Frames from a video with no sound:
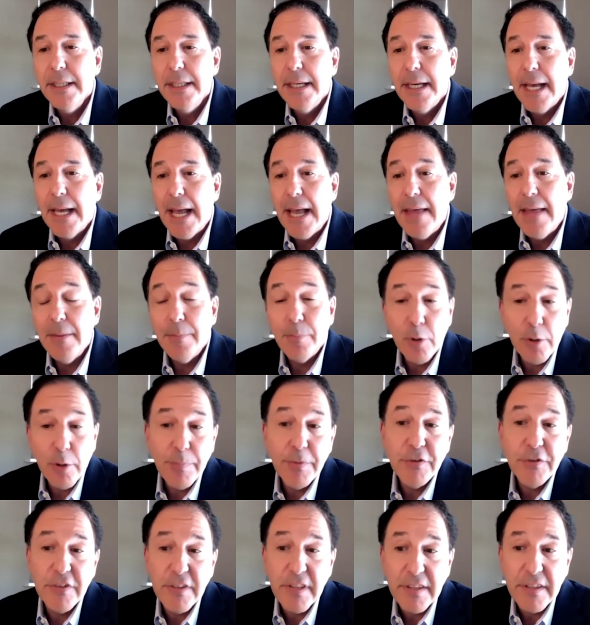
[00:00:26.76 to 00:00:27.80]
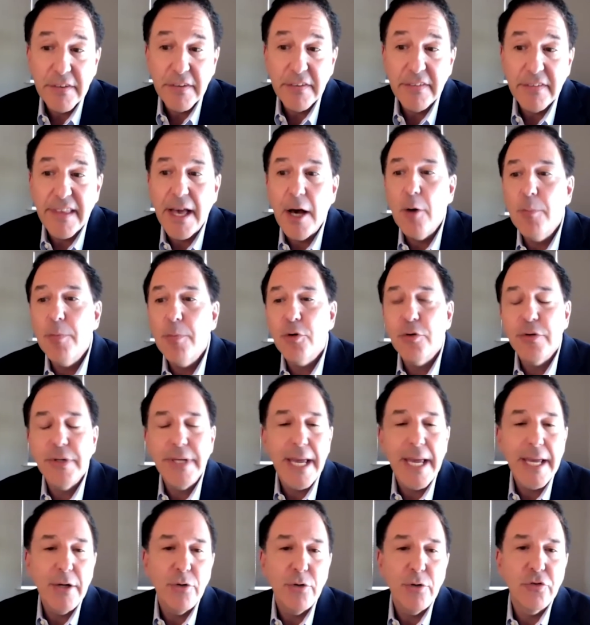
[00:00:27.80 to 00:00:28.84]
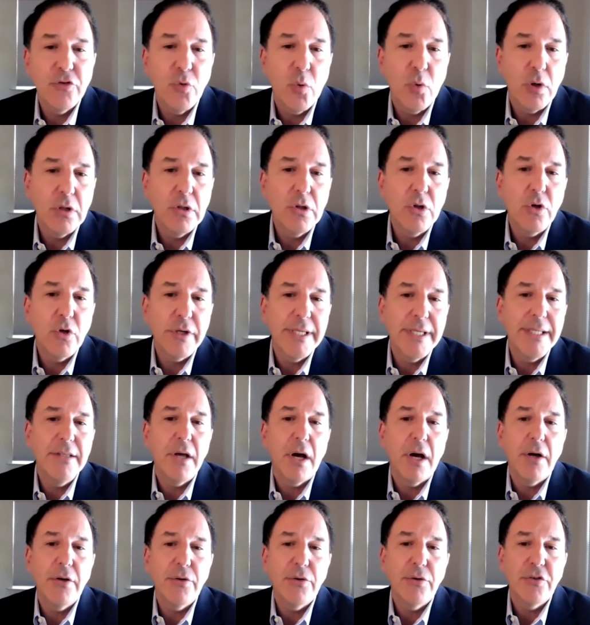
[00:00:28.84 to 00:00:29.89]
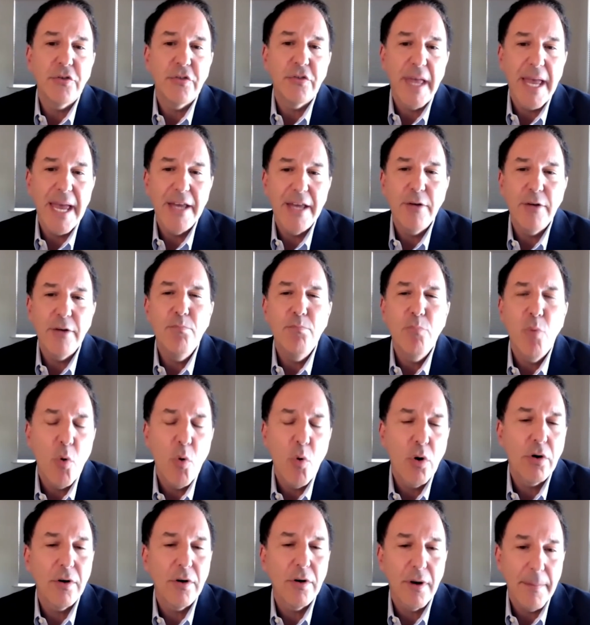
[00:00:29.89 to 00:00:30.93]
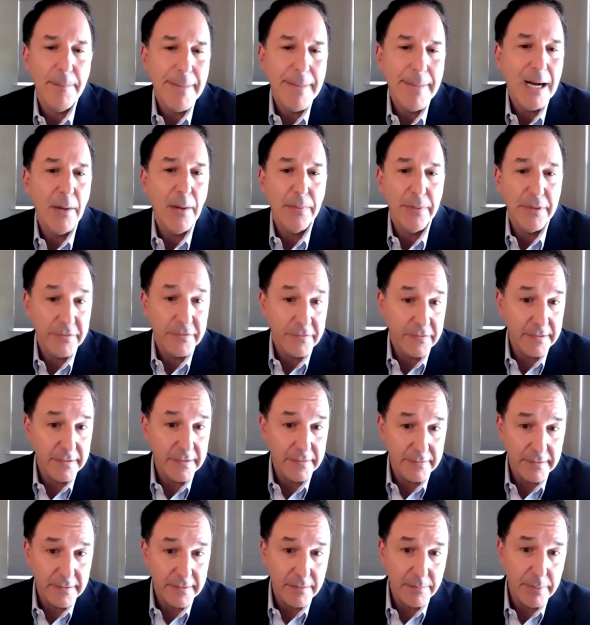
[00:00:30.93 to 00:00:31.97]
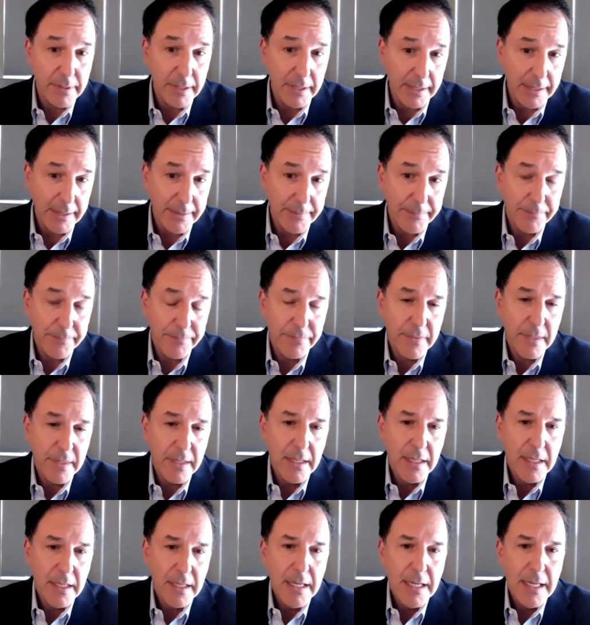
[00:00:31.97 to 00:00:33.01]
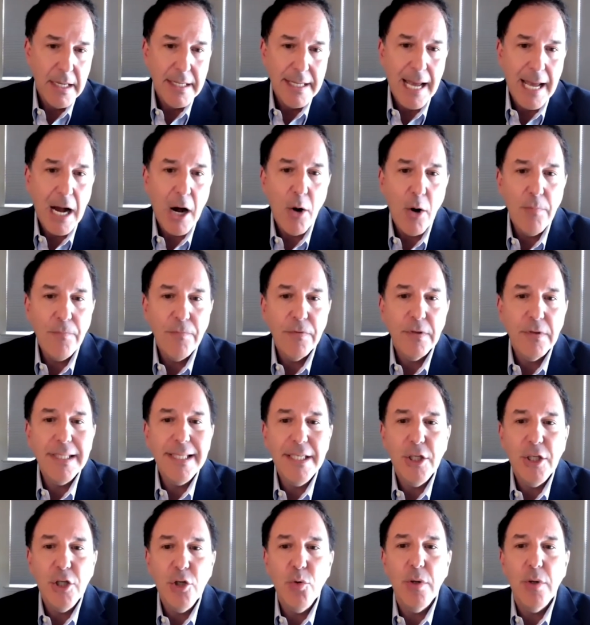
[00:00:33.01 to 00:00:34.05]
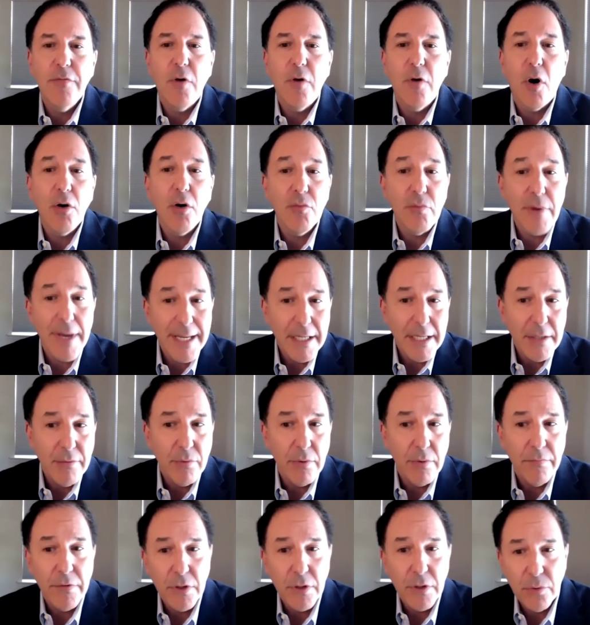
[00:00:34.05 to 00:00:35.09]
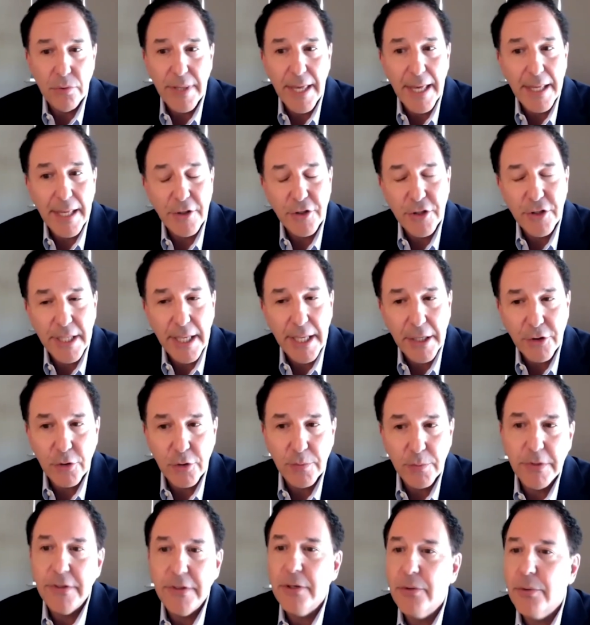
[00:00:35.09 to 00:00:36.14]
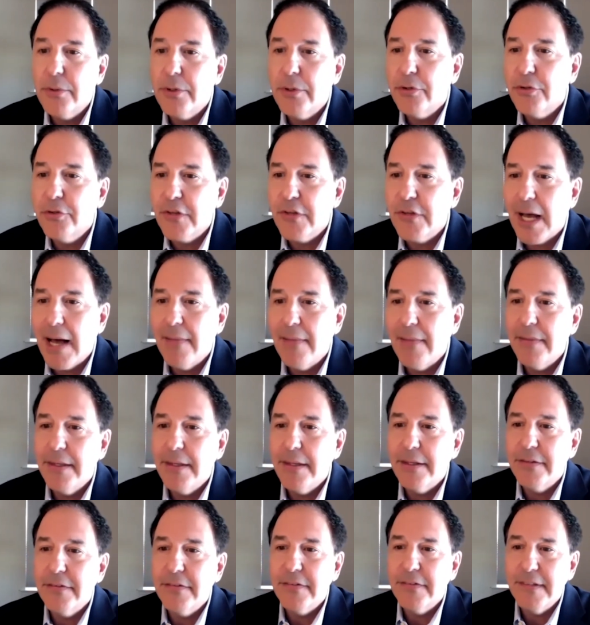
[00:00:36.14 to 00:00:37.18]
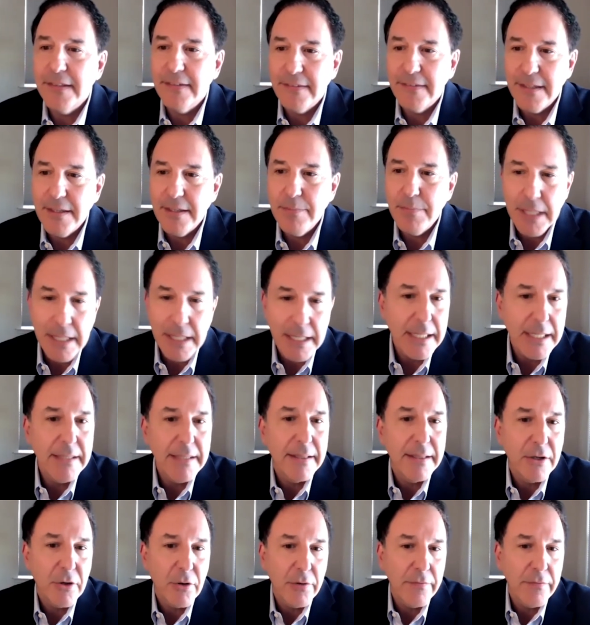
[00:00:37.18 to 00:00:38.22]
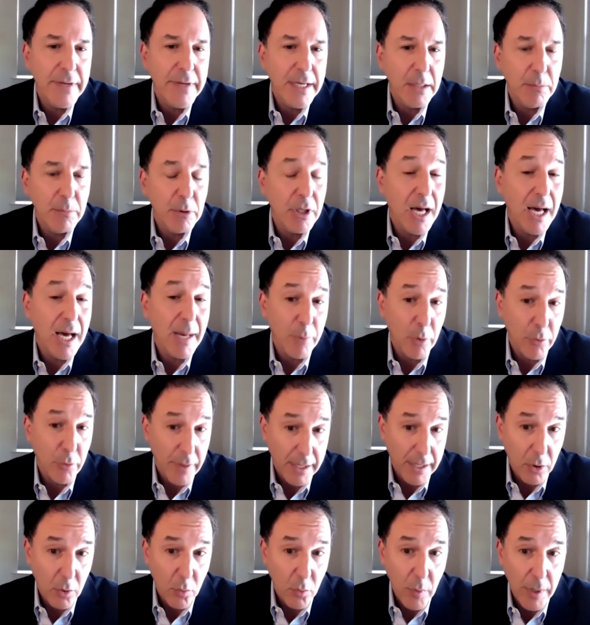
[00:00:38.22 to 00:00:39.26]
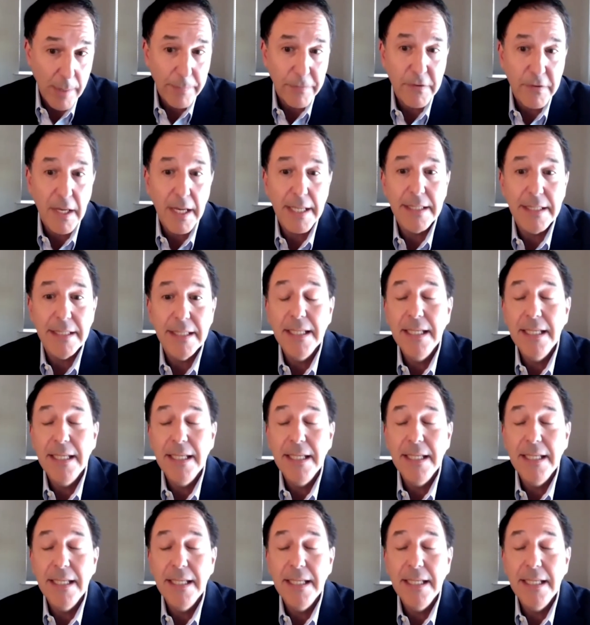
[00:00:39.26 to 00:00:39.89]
And the purpose of this is to help creators who are looking to understand more about the CCB. Now, hopefully you have already reviewed the educational materials on the CCB that are available both on our website